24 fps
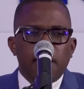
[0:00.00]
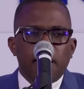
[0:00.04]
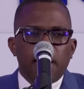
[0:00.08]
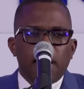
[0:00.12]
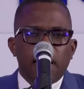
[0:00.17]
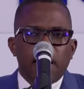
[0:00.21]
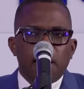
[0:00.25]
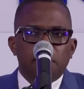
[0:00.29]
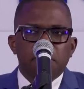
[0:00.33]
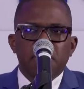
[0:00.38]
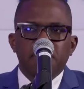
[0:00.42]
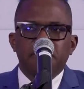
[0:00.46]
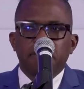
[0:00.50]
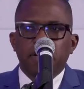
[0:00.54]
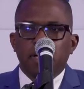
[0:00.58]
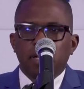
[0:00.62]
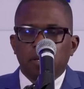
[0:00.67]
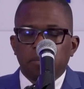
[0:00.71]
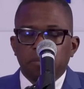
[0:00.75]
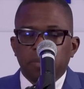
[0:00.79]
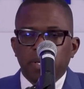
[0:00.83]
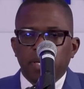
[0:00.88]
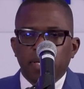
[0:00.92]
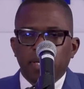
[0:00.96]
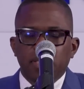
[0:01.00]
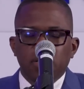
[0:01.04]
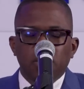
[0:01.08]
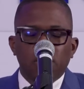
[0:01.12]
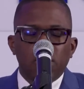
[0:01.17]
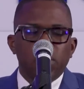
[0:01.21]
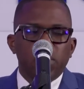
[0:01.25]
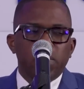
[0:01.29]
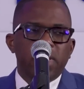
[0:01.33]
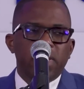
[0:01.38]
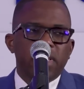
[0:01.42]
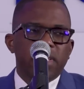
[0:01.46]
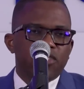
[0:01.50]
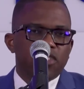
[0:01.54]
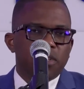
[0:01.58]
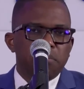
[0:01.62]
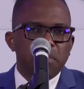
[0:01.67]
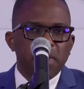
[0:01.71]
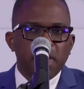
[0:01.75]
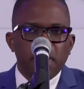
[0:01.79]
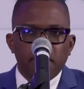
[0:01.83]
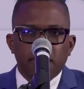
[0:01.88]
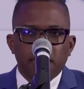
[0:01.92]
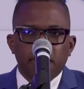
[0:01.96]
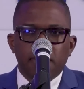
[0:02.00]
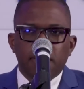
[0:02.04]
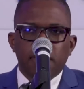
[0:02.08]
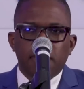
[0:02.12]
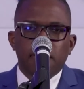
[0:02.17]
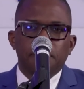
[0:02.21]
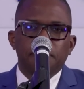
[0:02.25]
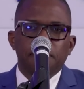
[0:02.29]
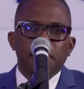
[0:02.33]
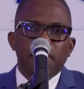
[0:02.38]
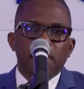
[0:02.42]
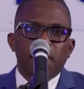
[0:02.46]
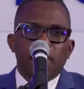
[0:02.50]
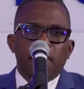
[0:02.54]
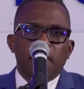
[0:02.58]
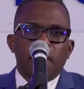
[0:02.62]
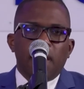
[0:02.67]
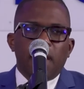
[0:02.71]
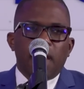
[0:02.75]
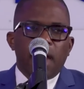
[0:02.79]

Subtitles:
developing, including Jamaica, are